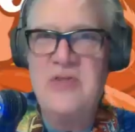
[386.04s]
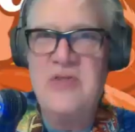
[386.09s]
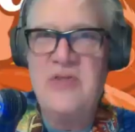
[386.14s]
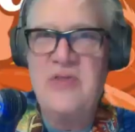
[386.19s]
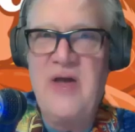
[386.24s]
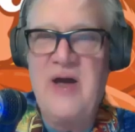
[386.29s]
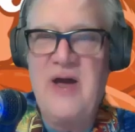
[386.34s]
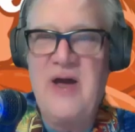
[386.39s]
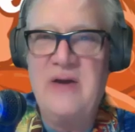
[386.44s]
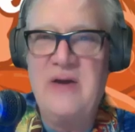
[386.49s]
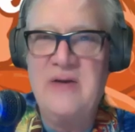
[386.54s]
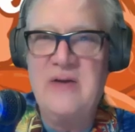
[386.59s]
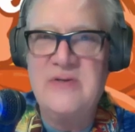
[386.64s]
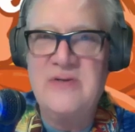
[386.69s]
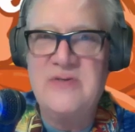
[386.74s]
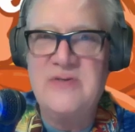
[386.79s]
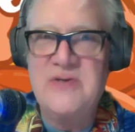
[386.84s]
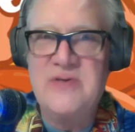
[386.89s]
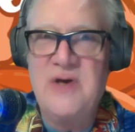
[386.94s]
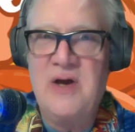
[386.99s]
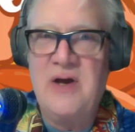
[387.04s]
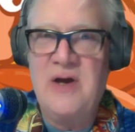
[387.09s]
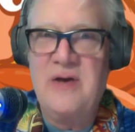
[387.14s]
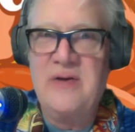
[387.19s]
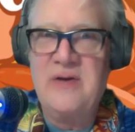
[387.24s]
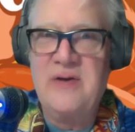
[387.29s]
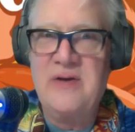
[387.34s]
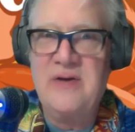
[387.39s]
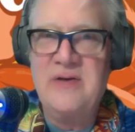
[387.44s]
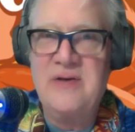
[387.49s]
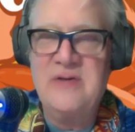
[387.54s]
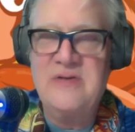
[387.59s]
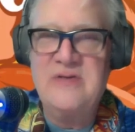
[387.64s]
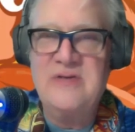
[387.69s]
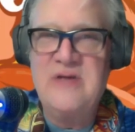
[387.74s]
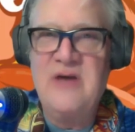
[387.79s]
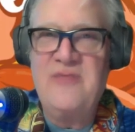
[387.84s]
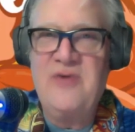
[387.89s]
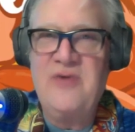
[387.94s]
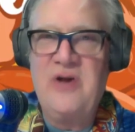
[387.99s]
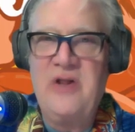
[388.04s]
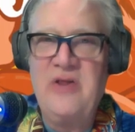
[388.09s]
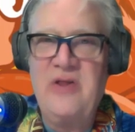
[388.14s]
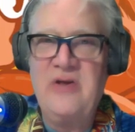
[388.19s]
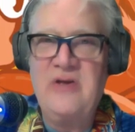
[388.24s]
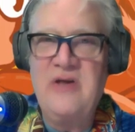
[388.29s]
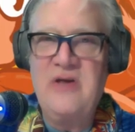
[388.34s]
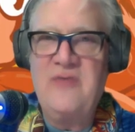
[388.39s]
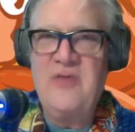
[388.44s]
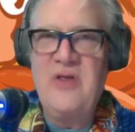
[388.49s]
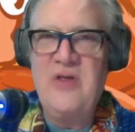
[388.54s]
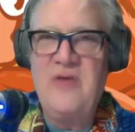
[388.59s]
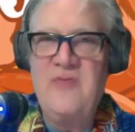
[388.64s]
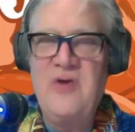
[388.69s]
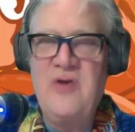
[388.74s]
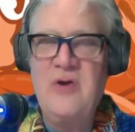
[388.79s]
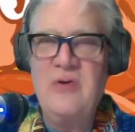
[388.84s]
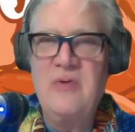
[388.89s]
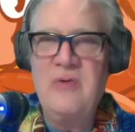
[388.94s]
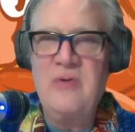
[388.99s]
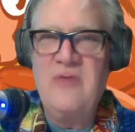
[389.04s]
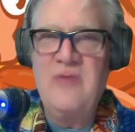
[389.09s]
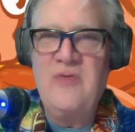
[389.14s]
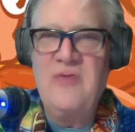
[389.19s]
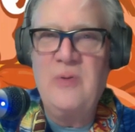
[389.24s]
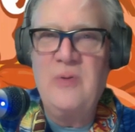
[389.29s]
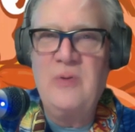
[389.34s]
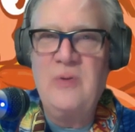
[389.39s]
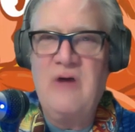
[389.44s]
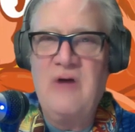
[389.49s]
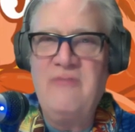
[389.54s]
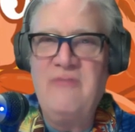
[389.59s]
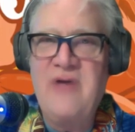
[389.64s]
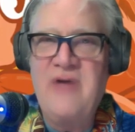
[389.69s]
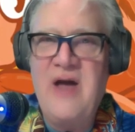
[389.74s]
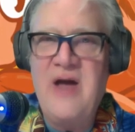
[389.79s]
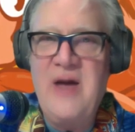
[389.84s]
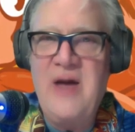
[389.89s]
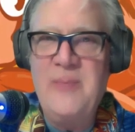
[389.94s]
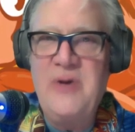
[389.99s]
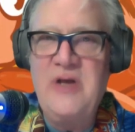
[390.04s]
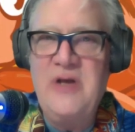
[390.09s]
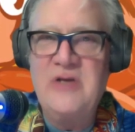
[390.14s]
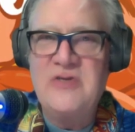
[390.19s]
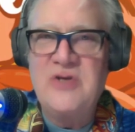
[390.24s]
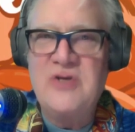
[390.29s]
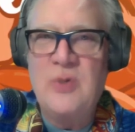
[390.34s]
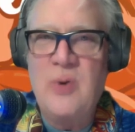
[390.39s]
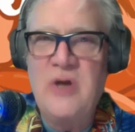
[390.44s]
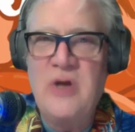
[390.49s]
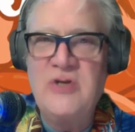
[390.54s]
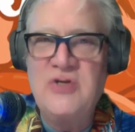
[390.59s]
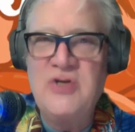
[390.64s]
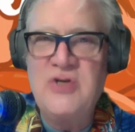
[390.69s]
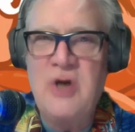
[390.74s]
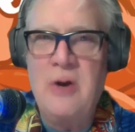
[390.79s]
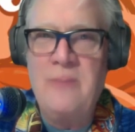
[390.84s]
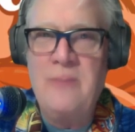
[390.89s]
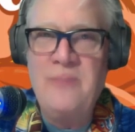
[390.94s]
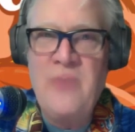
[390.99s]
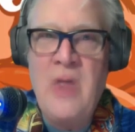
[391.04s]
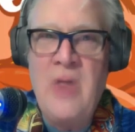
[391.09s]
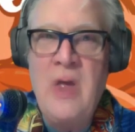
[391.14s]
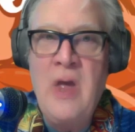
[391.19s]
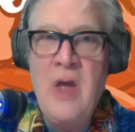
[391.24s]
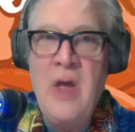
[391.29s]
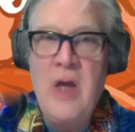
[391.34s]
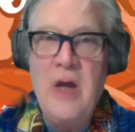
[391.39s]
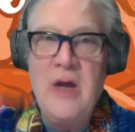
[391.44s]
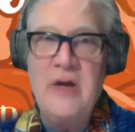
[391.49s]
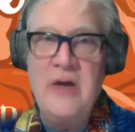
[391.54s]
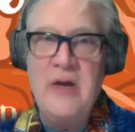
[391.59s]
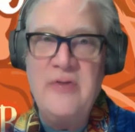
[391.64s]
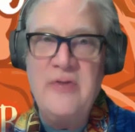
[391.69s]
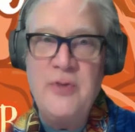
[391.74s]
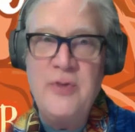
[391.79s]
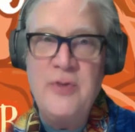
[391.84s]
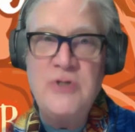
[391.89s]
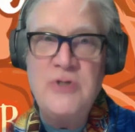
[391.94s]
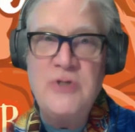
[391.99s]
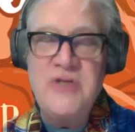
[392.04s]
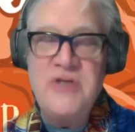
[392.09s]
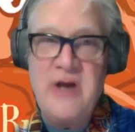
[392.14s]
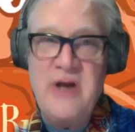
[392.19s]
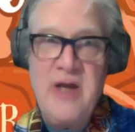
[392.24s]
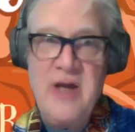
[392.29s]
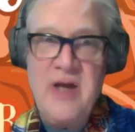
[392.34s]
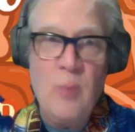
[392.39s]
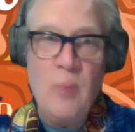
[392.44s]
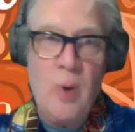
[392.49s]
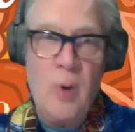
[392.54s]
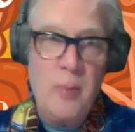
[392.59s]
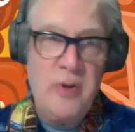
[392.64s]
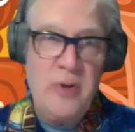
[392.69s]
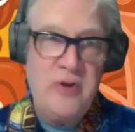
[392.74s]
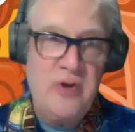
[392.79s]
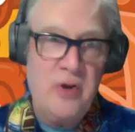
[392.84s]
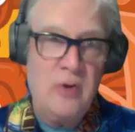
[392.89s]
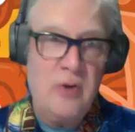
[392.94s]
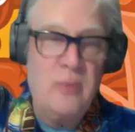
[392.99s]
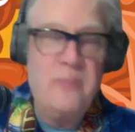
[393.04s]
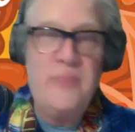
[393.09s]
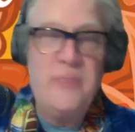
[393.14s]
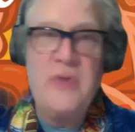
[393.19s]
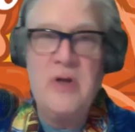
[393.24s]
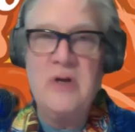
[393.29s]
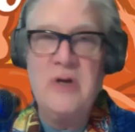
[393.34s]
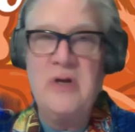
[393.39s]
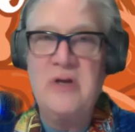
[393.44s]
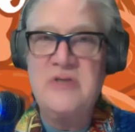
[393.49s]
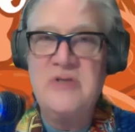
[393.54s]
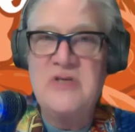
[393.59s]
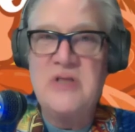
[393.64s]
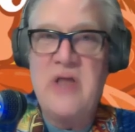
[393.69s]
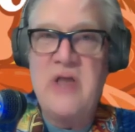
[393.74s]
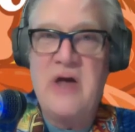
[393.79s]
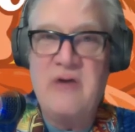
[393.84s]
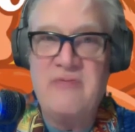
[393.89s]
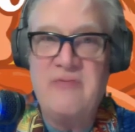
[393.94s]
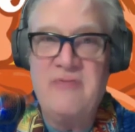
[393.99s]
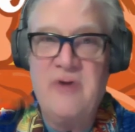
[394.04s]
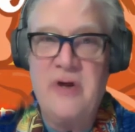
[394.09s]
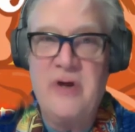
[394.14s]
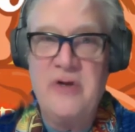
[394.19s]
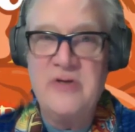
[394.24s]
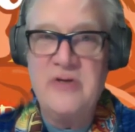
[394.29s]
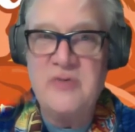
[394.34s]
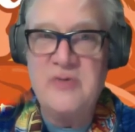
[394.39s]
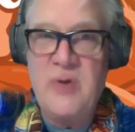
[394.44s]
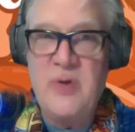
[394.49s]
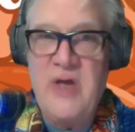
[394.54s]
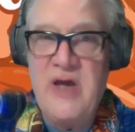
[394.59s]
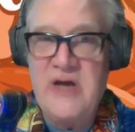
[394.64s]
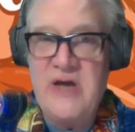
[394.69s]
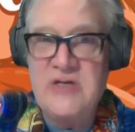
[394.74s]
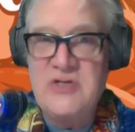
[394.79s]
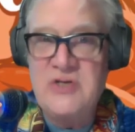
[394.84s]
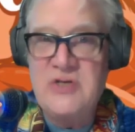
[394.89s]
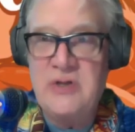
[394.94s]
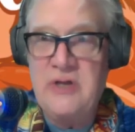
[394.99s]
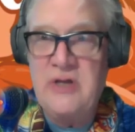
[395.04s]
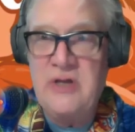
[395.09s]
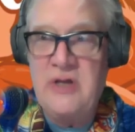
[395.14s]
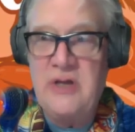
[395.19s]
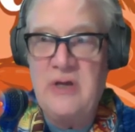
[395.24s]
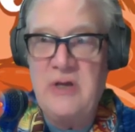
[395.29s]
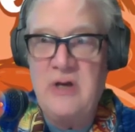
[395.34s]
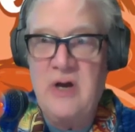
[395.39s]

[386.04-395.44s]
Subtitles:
that. It's definitely if you love comedy, it's a great show. Thursday night, what we do, and it's a lot of fun, is we actually